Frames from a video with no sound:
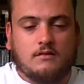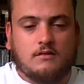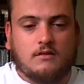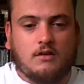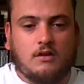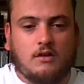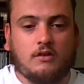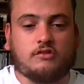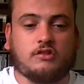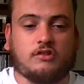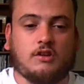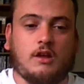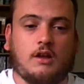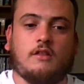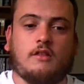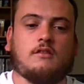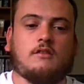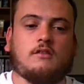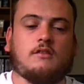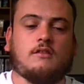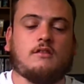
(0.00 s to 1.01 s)
also
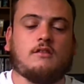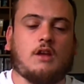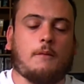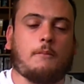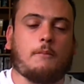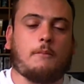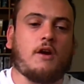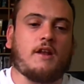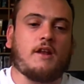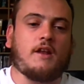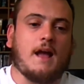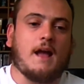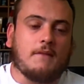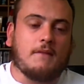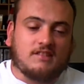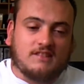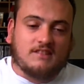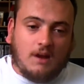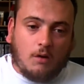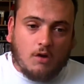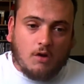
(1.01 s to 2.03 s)
a point I
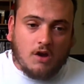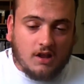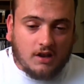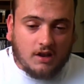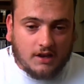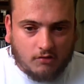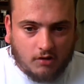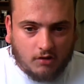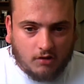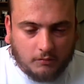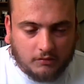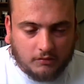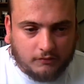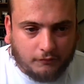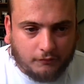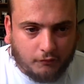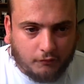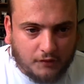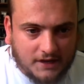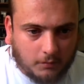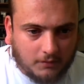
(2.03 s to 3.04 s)
missed out earlier on was
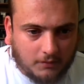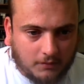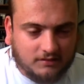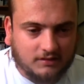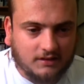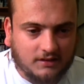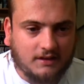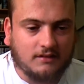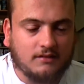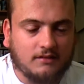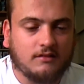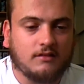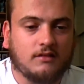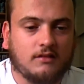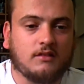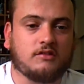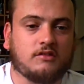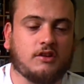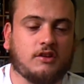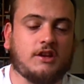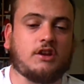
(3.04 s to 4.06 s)
frequency.
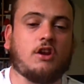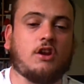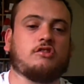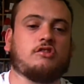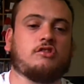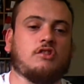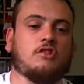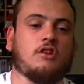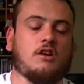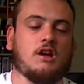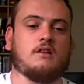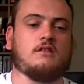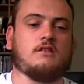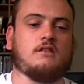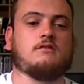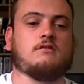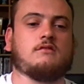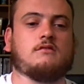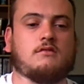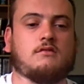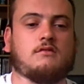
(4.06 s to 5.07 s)
So you can also
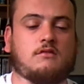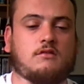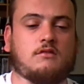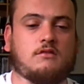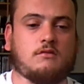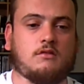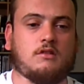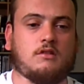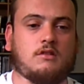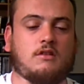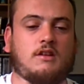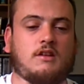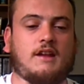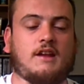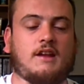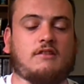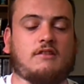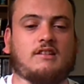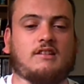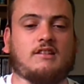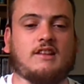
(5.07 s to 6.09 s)

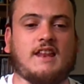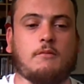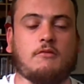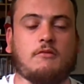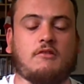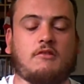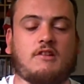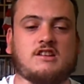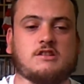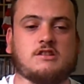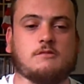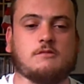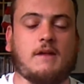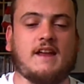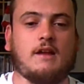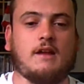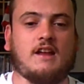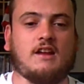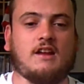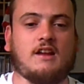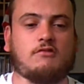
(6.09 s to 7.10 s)
increase linear progression by
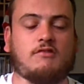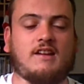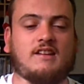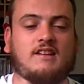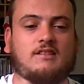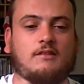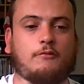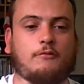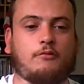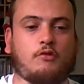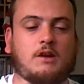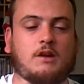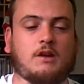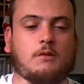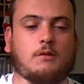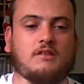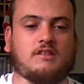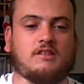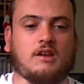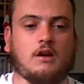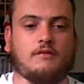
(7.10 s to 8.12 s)
increasing
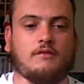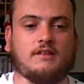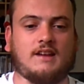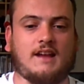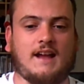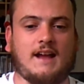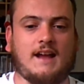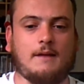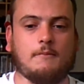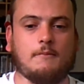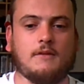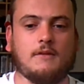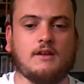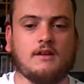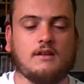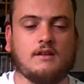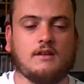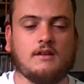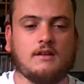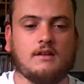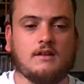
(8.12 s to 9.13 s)
frequency over time.
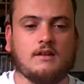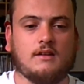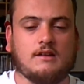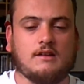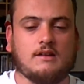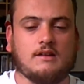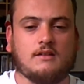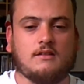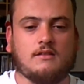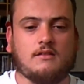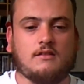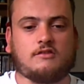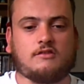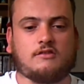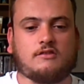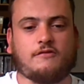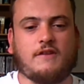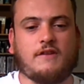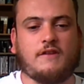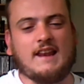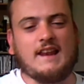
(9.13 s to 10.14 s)
It's
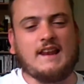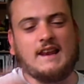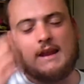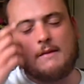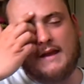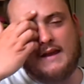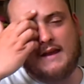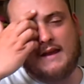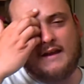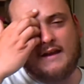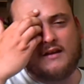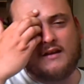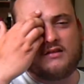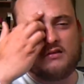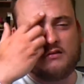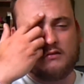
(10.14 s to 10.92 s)
fairly limited.